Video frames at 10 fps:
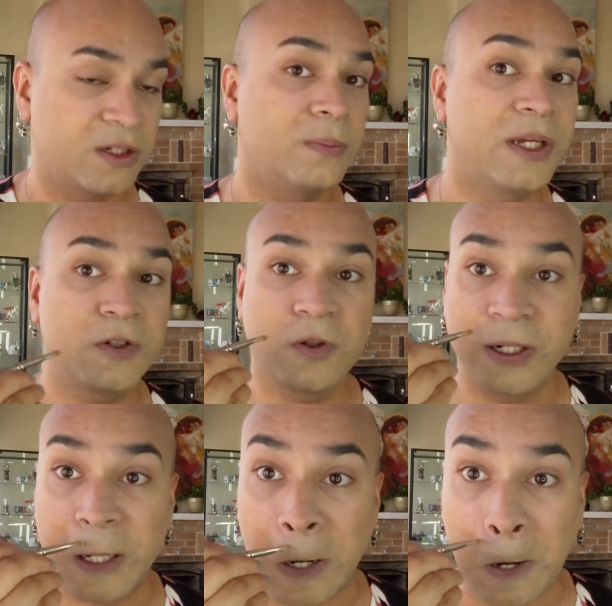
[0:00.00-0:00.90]
So I'm making sure
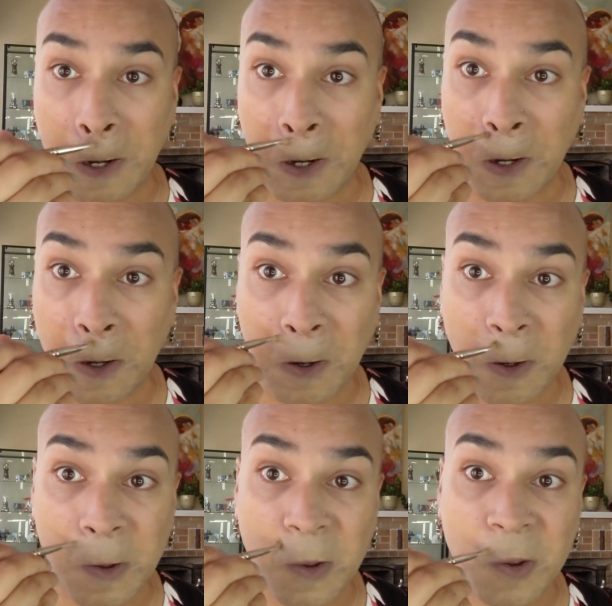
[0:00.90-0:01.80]
I get
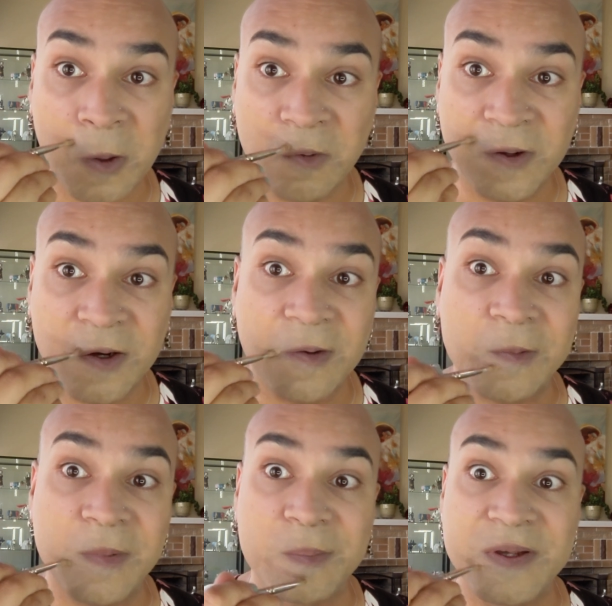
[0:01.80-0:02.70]
a lot of kind of
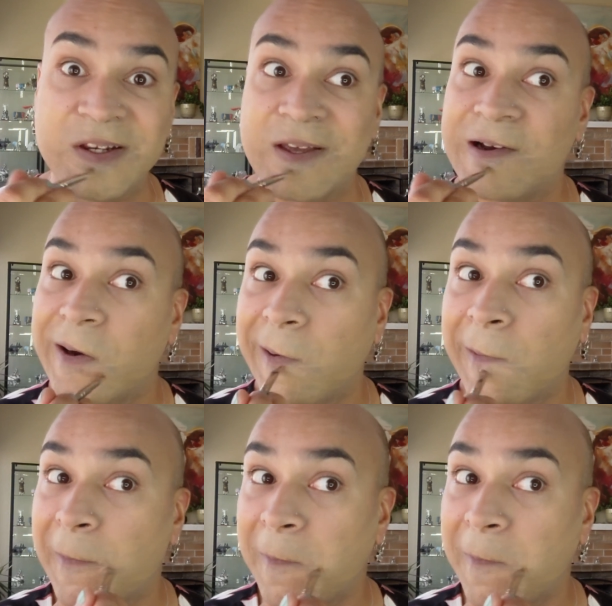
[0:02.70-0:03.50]
like my beardy area,